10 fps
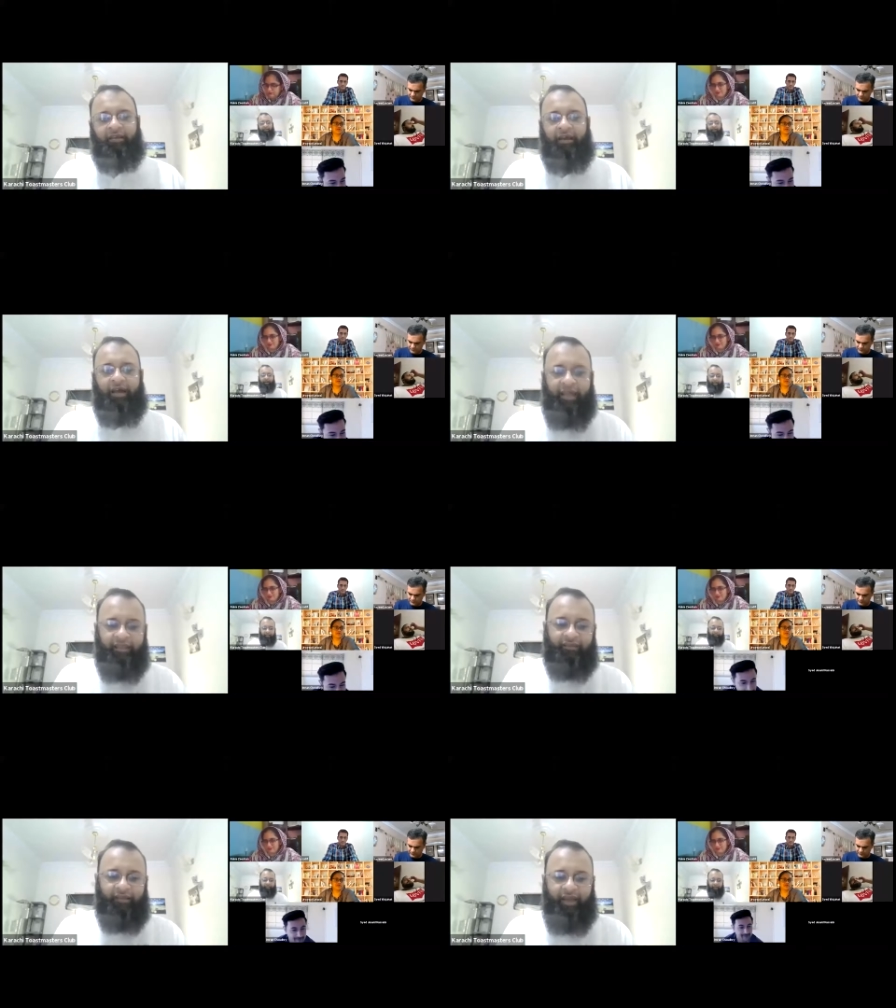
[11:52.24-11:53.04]

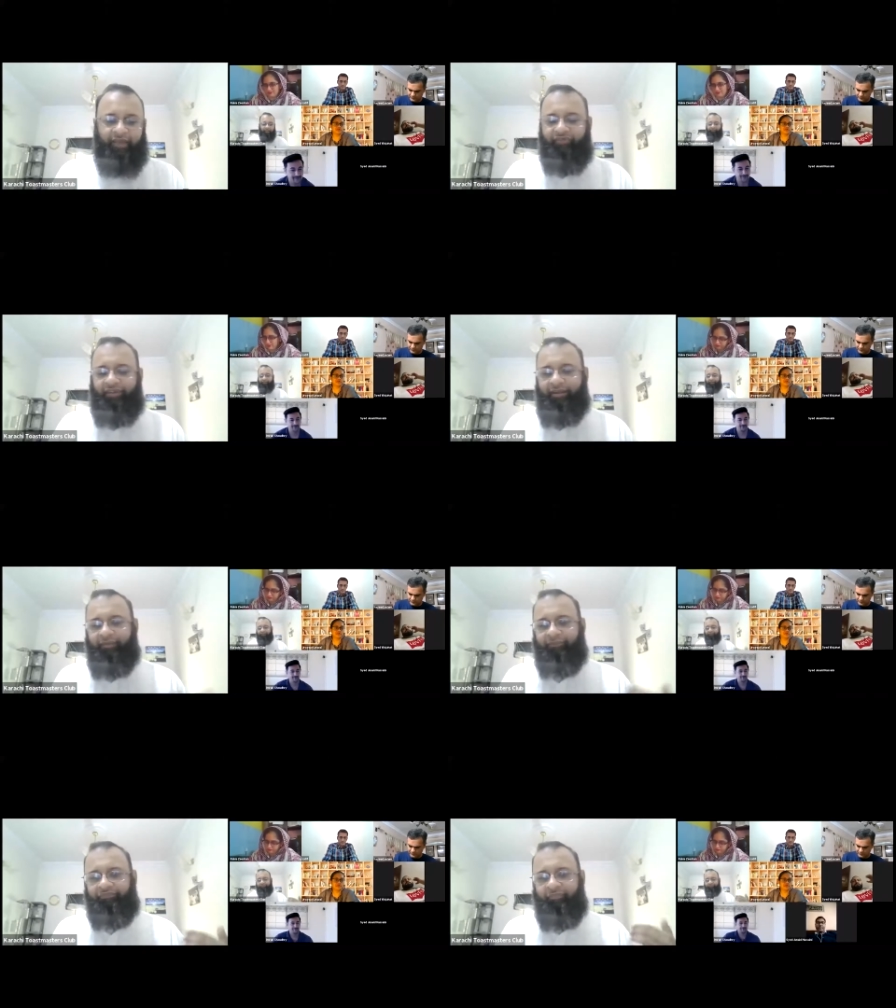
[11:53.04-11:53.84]
I feel
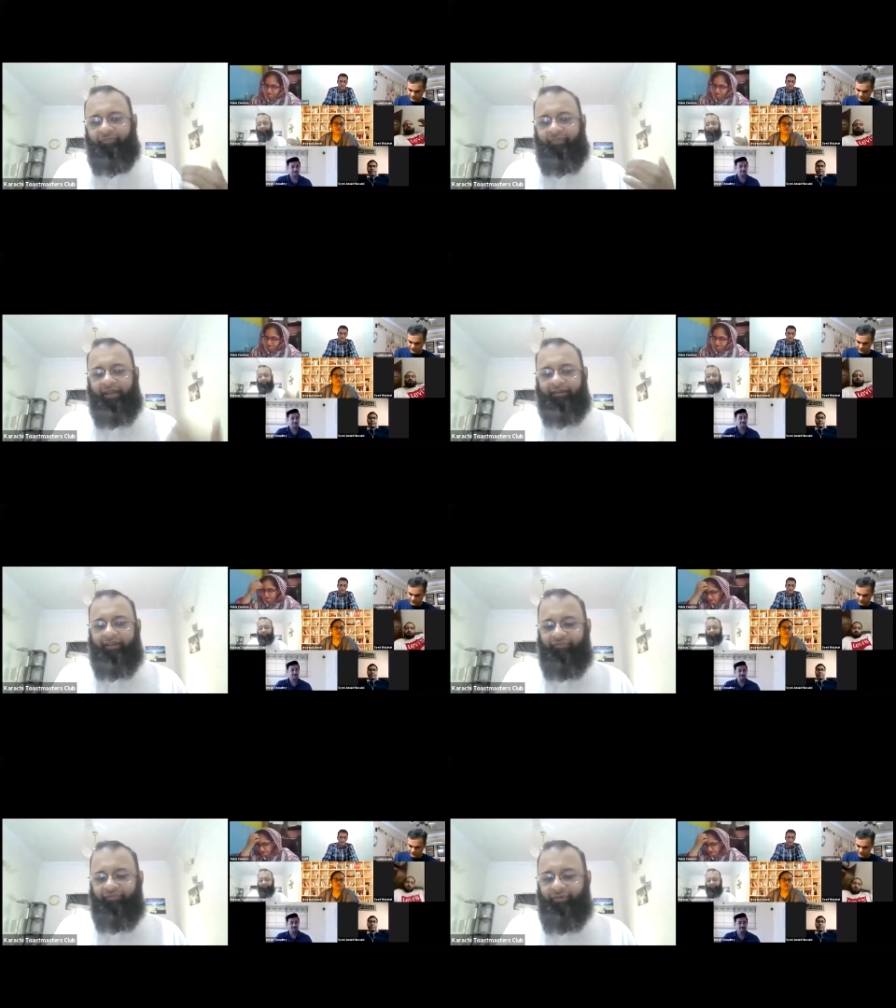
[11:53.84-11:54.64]
that
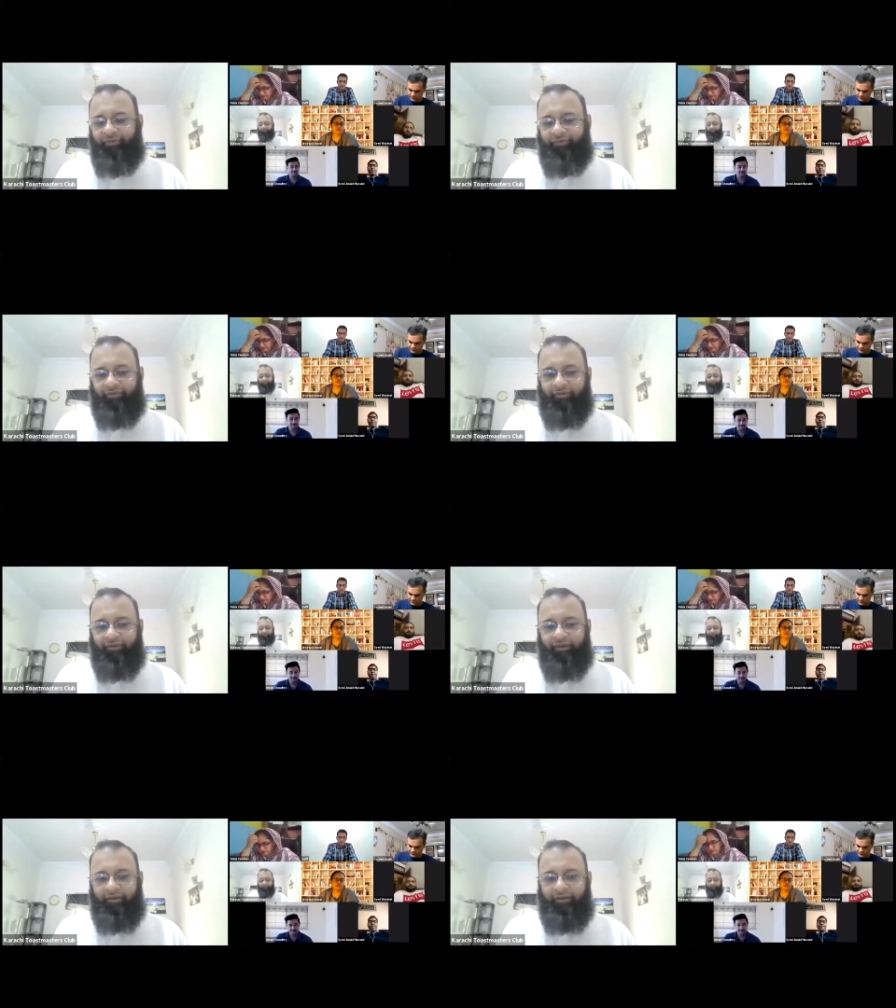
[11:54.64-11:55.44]
if you
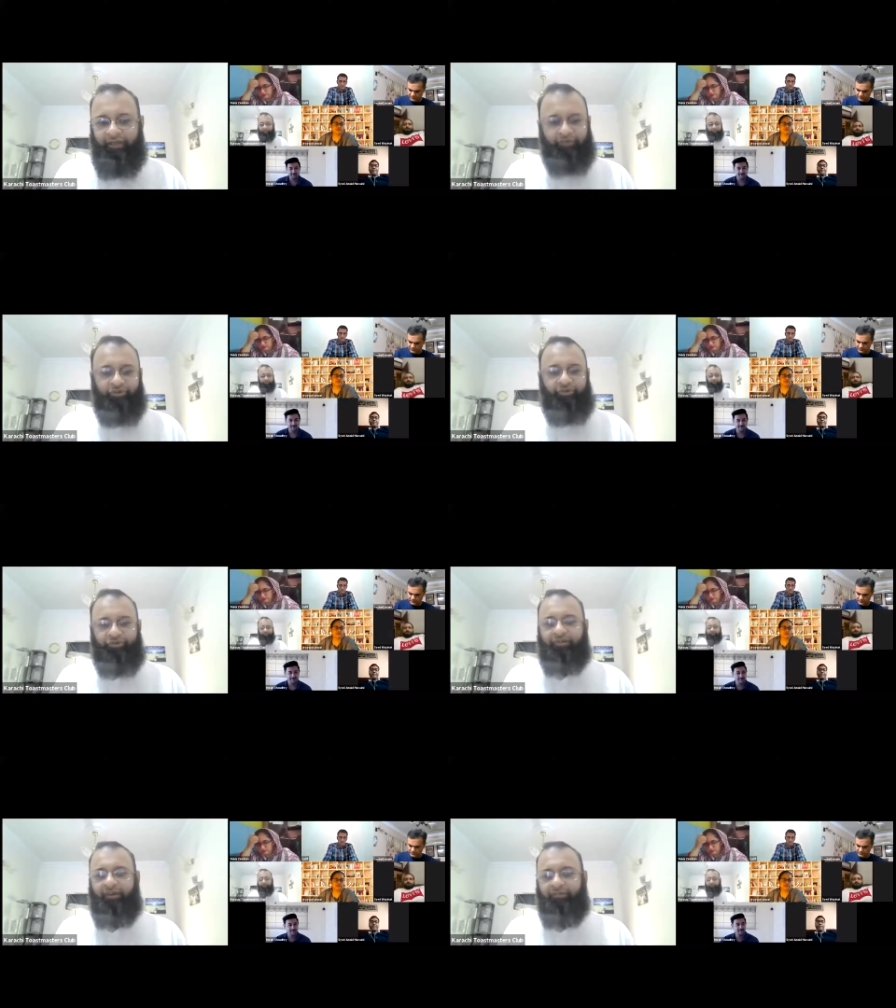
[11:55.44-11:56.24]
need to
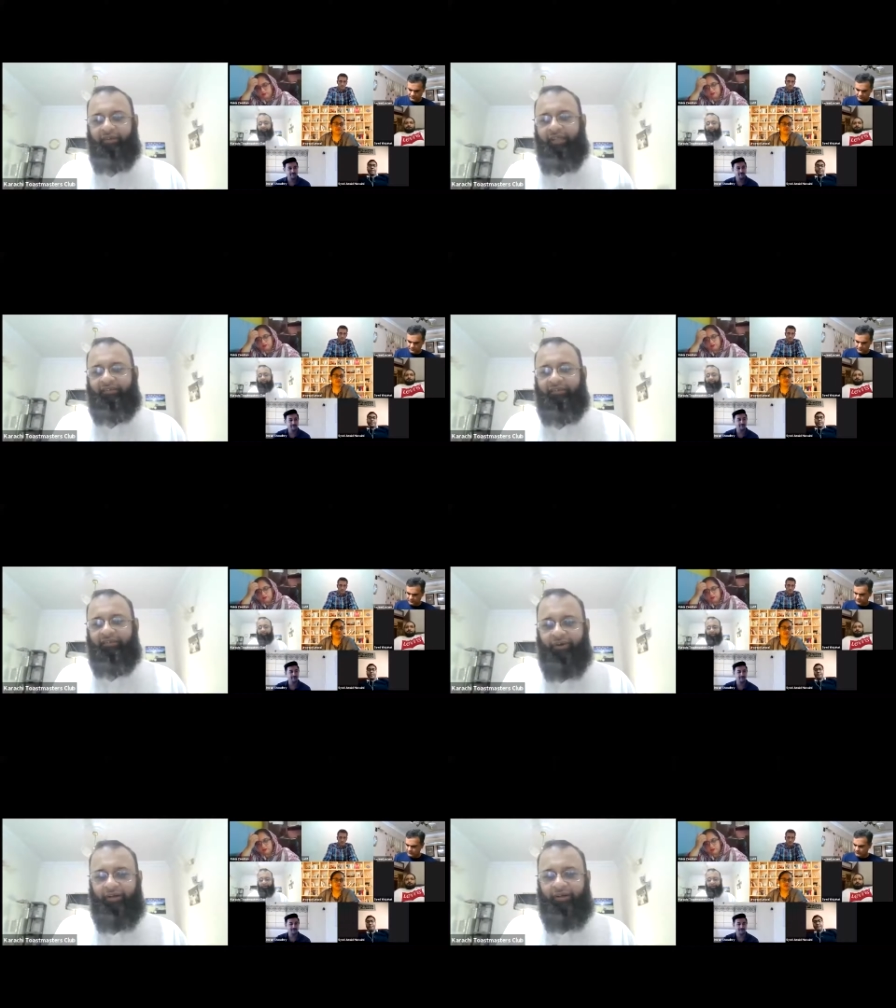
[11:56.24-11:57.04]
use someone else's
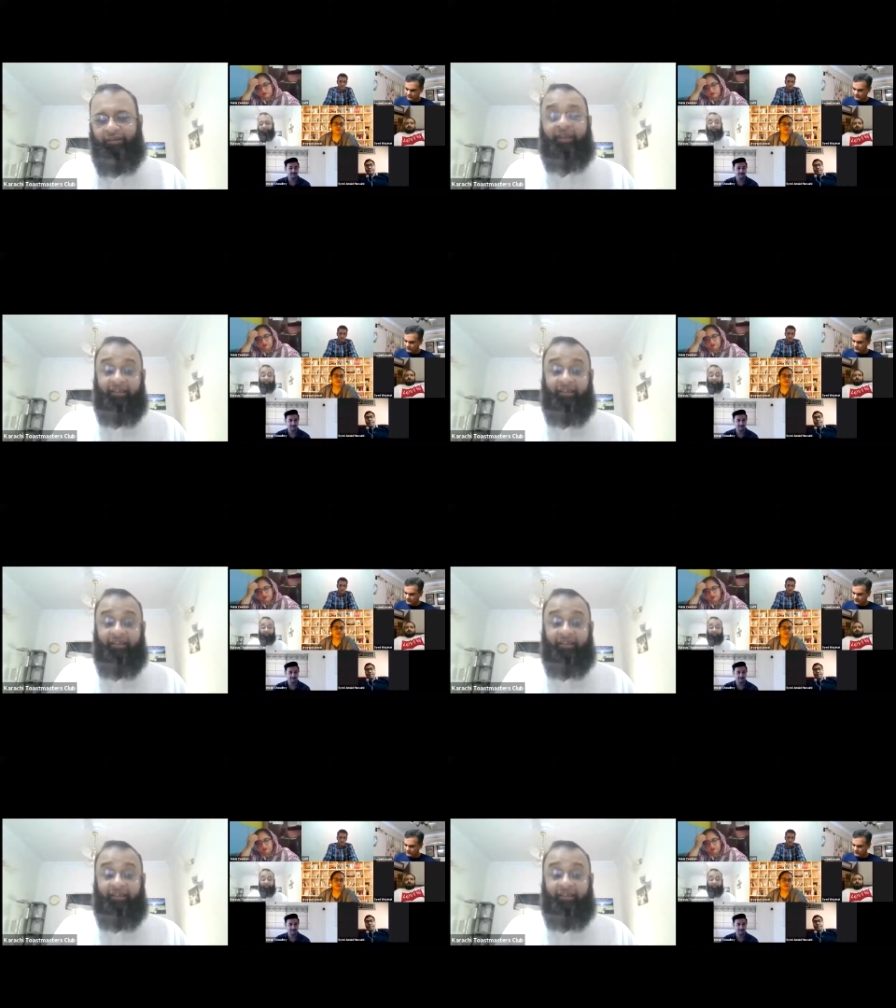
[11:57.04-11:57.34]
words,